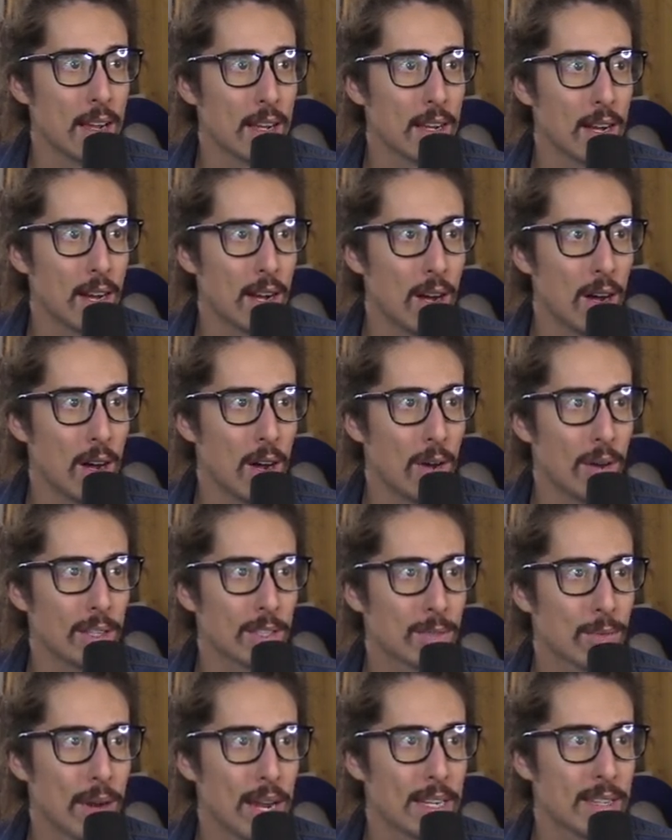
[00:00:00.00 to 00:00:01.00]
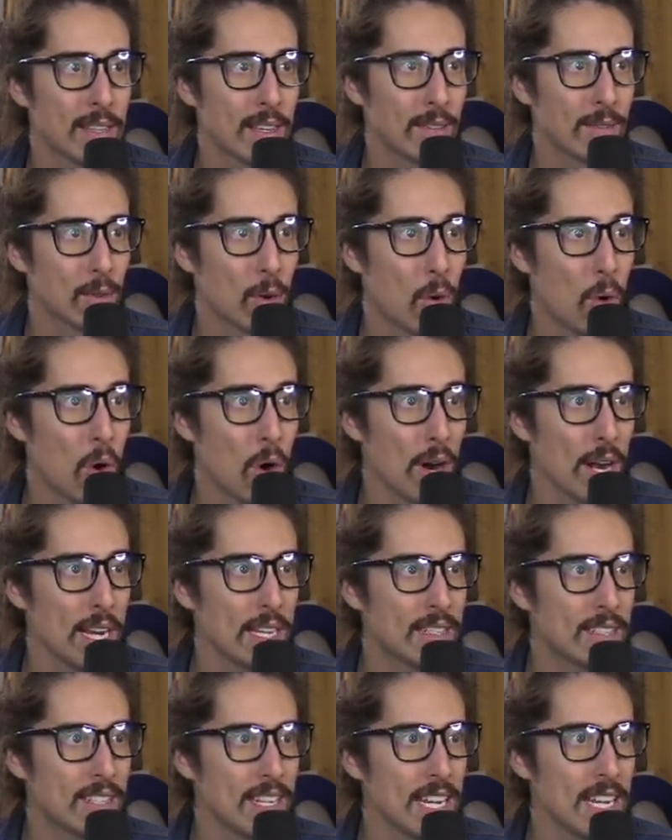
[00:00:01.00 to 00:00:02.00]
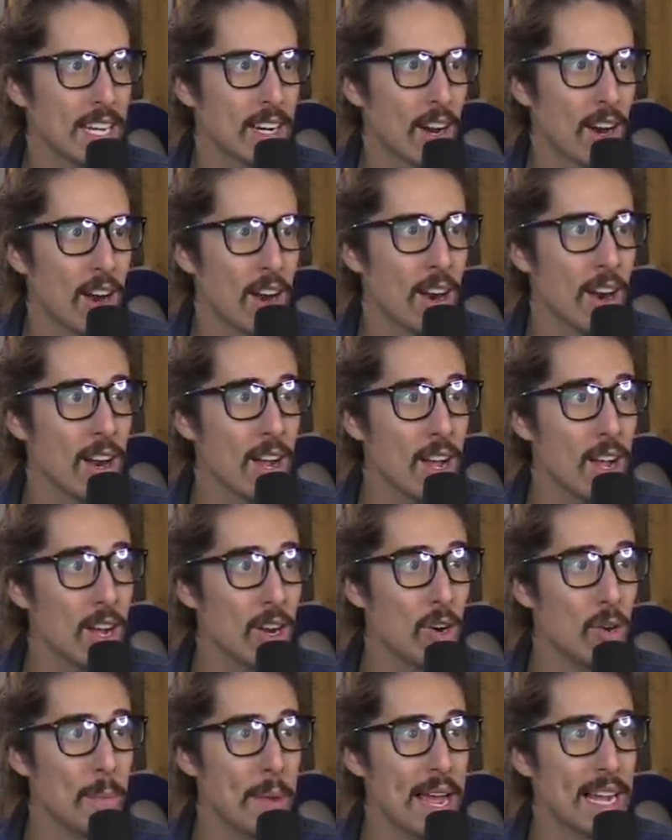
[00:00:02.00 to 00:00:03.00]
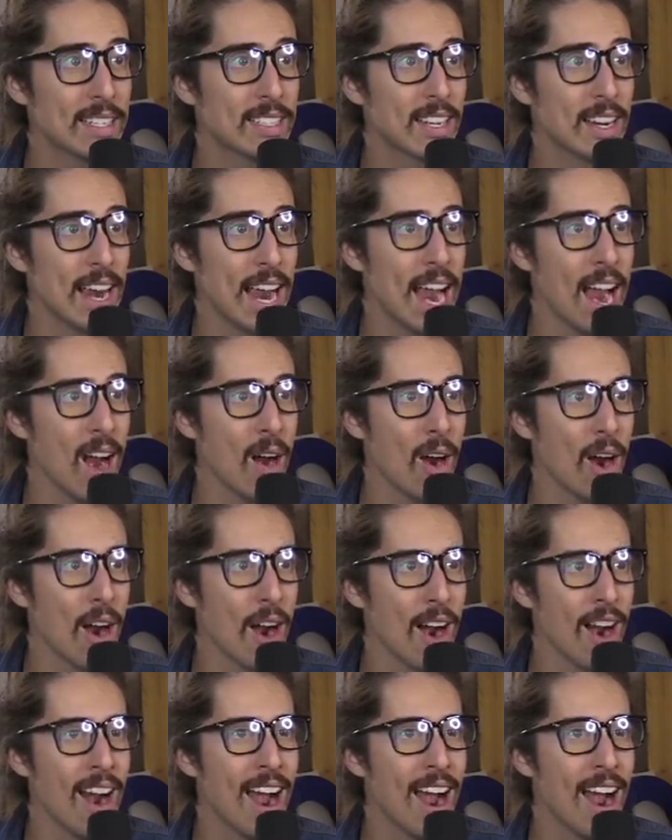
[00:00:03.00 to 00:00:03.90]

Oh, that's right to Corey Seager who makes an error.